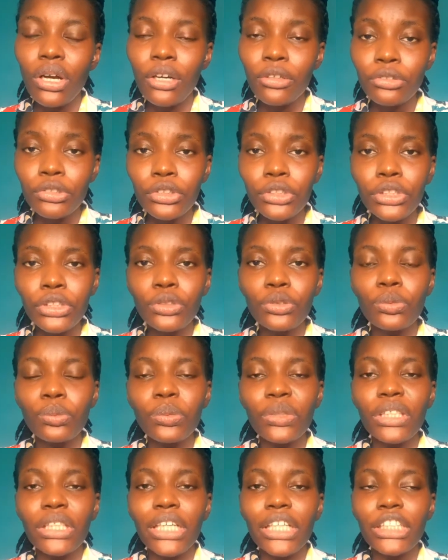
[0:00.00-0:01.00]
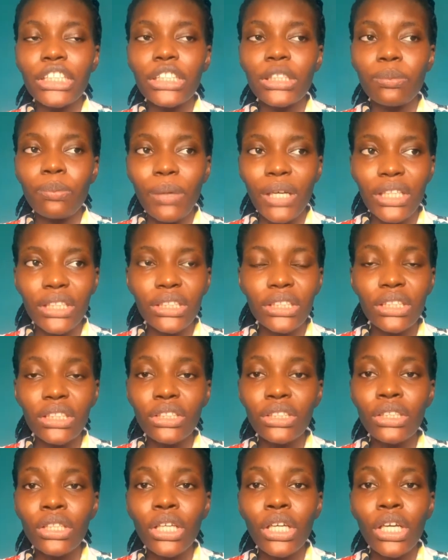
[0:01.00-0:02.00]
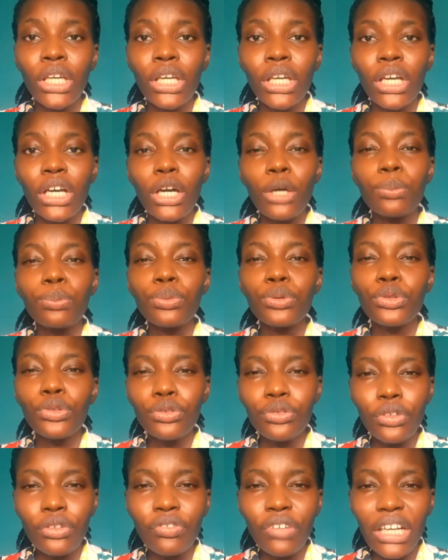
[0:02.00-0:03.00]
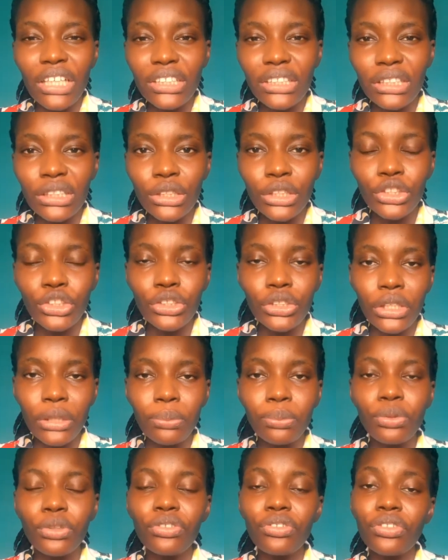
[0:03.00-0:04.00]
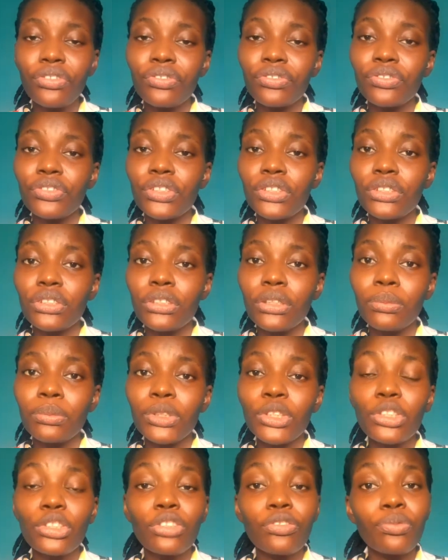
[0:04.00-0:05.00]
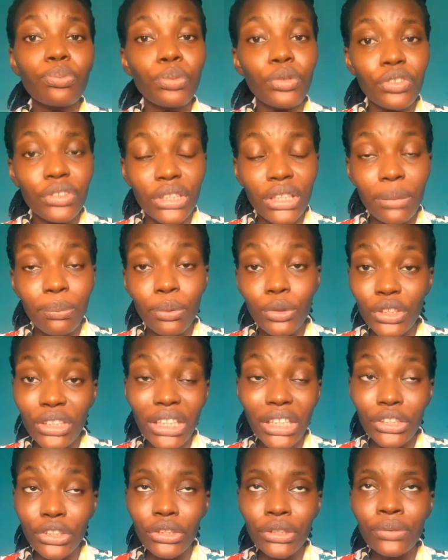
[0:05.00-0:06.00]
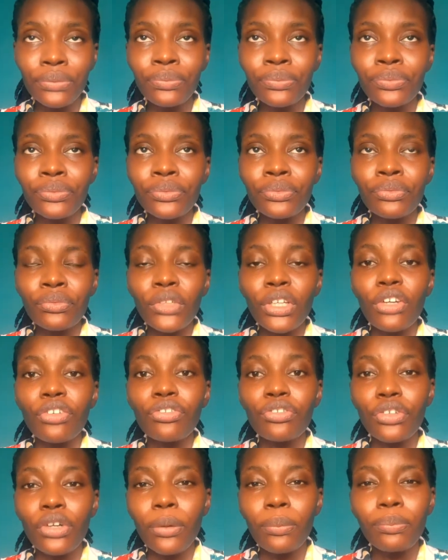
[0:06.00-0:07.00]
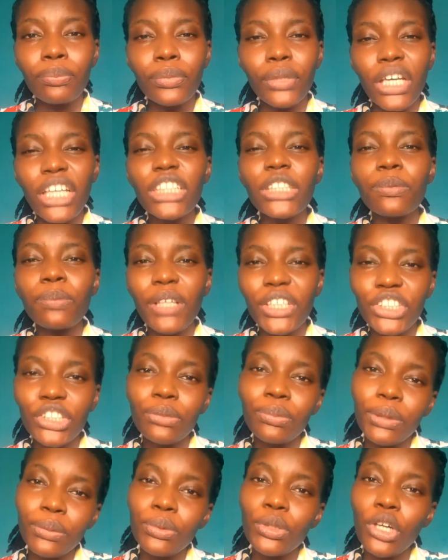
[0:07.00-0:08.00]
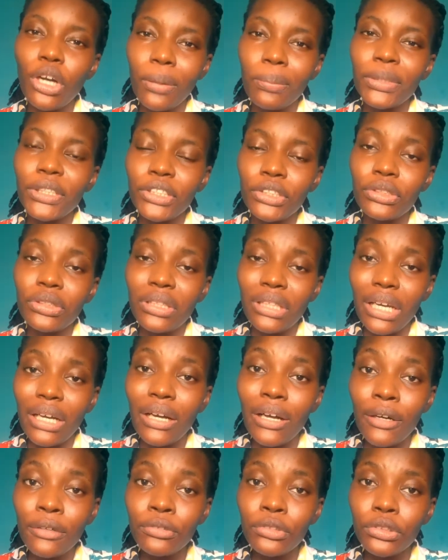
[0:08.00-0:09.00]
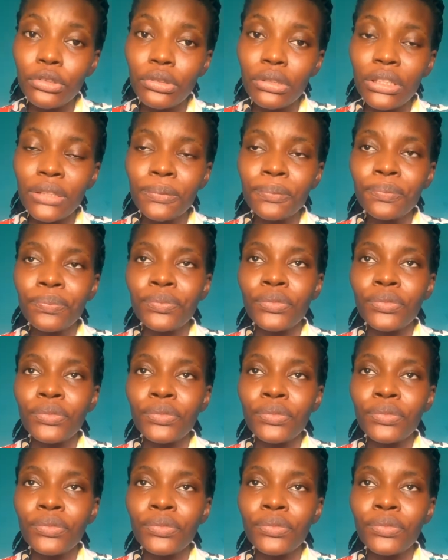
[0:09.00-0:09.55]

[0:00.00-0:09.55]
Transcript: countries will be expecting a proof of vaccination, a proof of some sort of prote- protection from especially people coming into their country,